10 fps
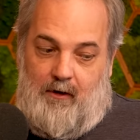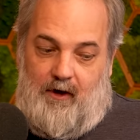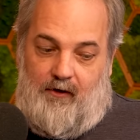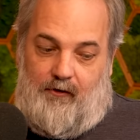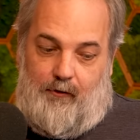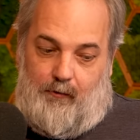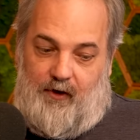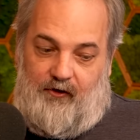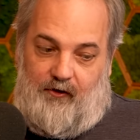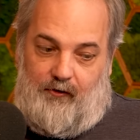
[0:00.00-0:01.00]
is the
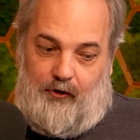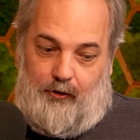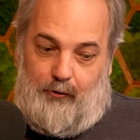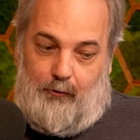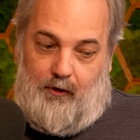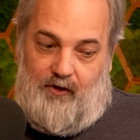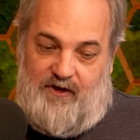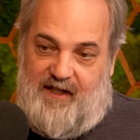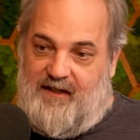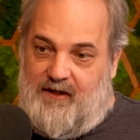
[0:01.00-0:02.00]
reason you
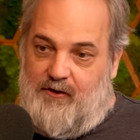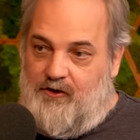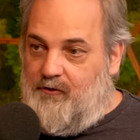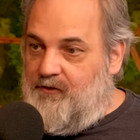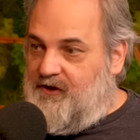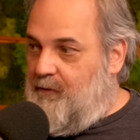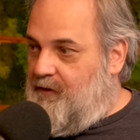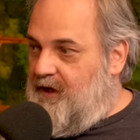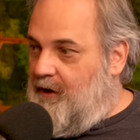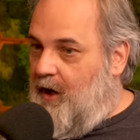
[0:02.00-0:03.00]
didn't do
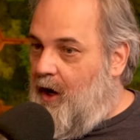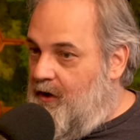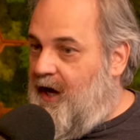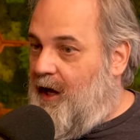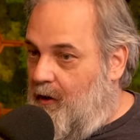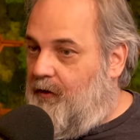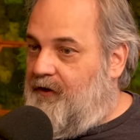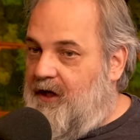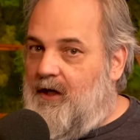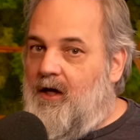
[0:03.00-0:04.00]
something
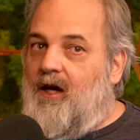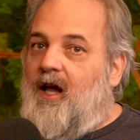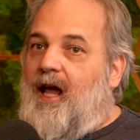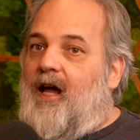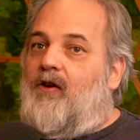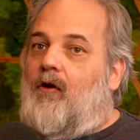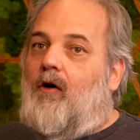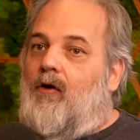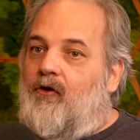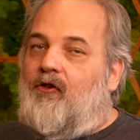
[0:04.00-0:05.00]
unhealthy, and
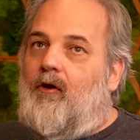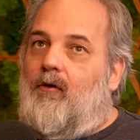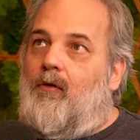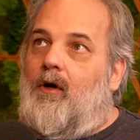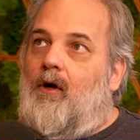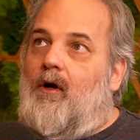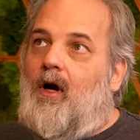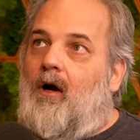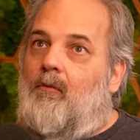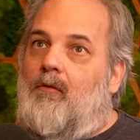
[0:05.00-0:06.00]
also
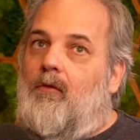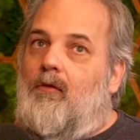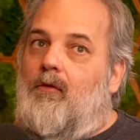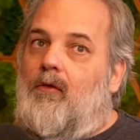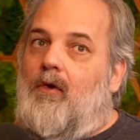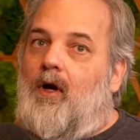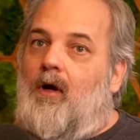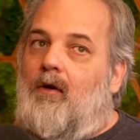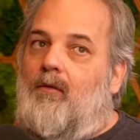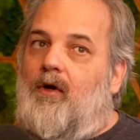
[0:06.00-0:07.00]

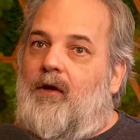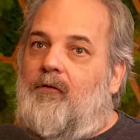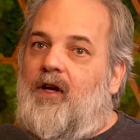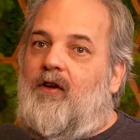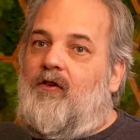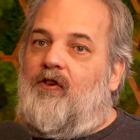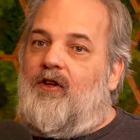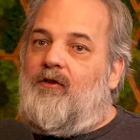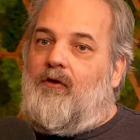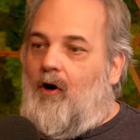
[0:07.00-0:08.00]
if it
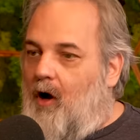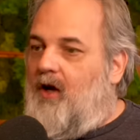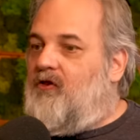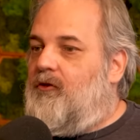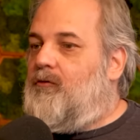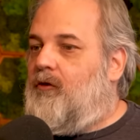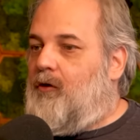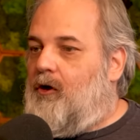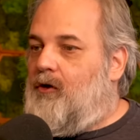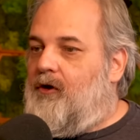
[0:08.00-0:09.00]
didn't cause you to
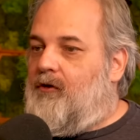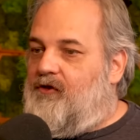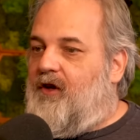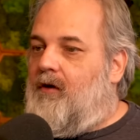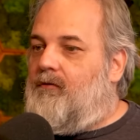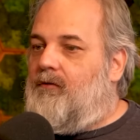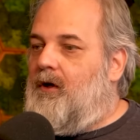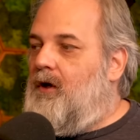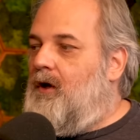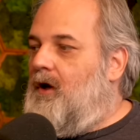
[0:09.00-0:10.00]
hurt yourself.
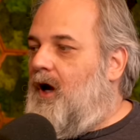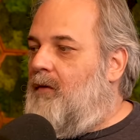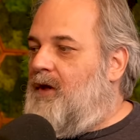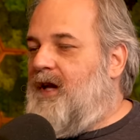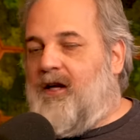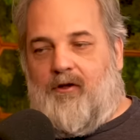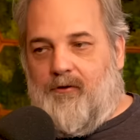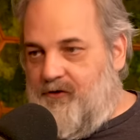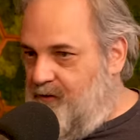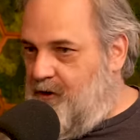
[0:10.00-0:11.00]
And that
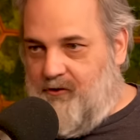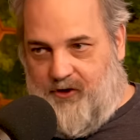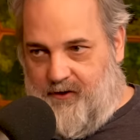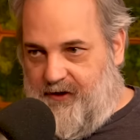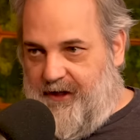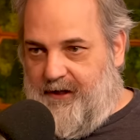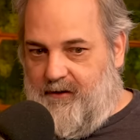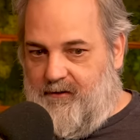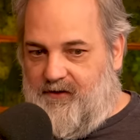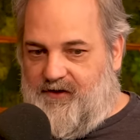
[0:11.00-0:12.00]
includes emotionally.
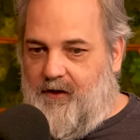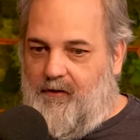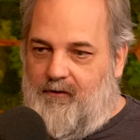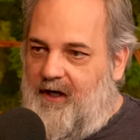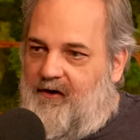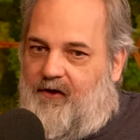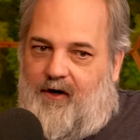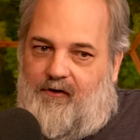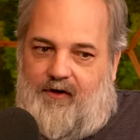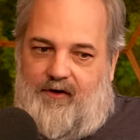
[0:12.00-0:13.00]
So
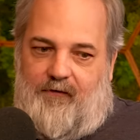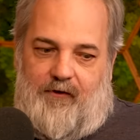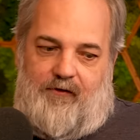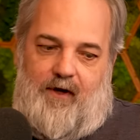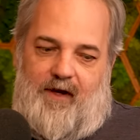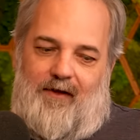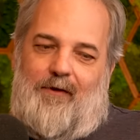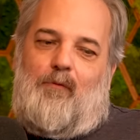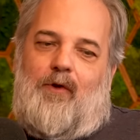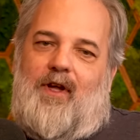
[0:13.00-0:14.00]
there's the difference right there.
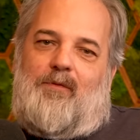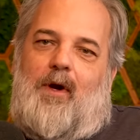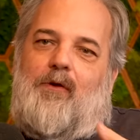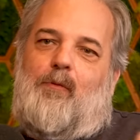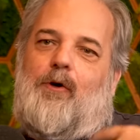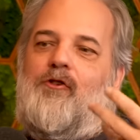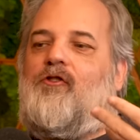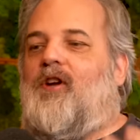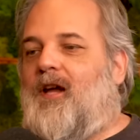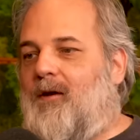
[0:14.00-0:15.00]
That's why the word
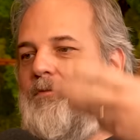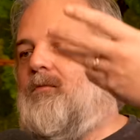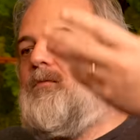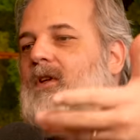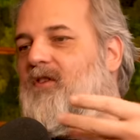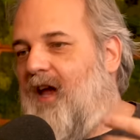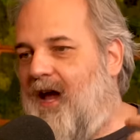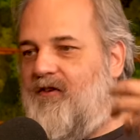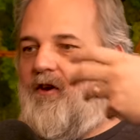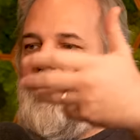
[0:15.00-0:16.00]
shame
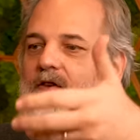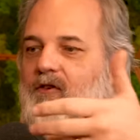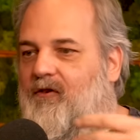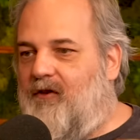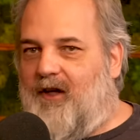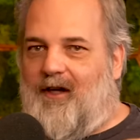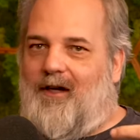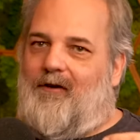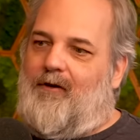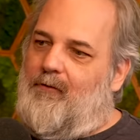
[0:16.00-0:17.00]
has us like kind
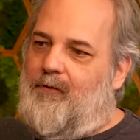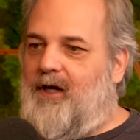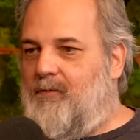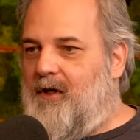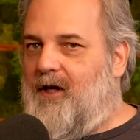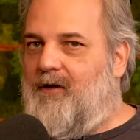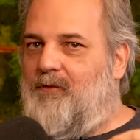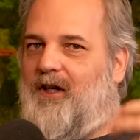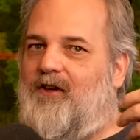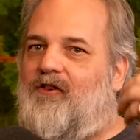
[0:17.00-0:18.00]
of going, well, wait a minute,
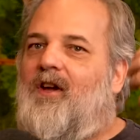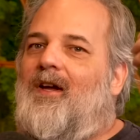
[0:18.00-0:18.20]
because